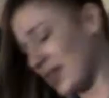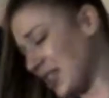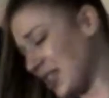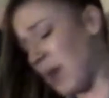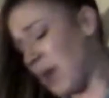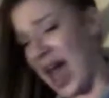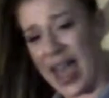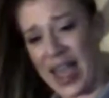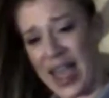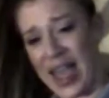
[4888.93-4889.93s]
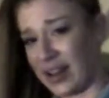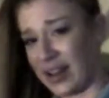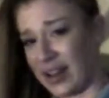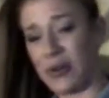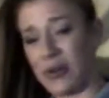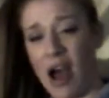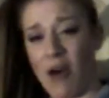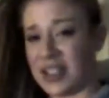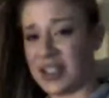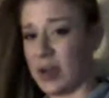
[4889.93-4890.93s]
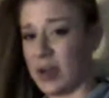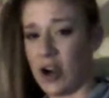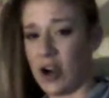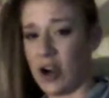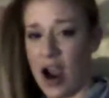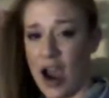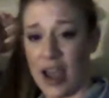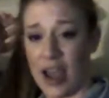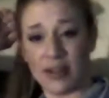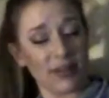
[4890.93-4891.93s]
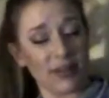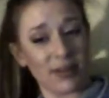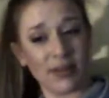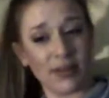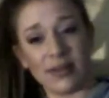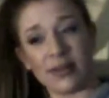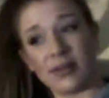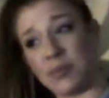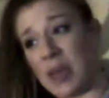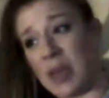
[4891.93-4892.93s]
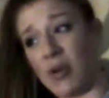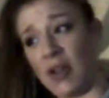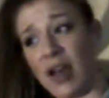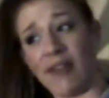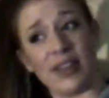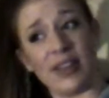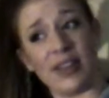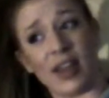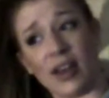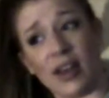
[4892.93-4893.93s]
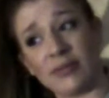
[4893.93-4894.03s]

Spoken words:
It's bad. You do not want to see me cry. People love it though.